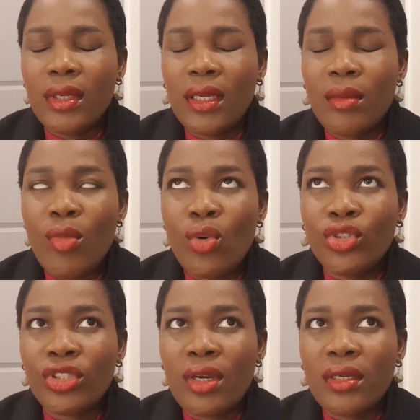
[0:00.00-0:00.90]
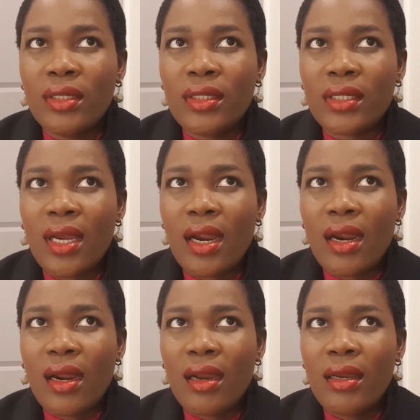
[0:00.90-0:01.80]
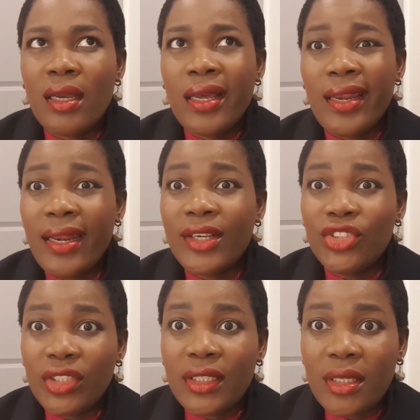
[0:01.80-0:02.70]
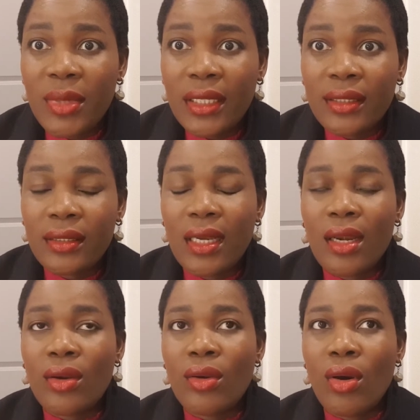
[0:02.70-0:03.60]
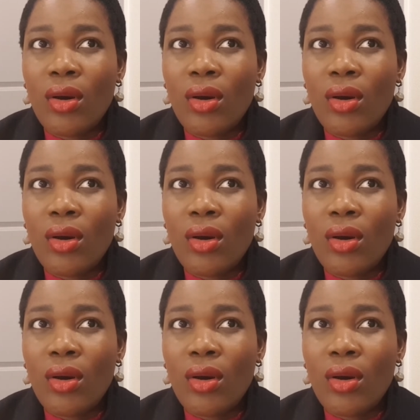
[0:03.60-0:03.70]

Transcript: emotions are legitimate and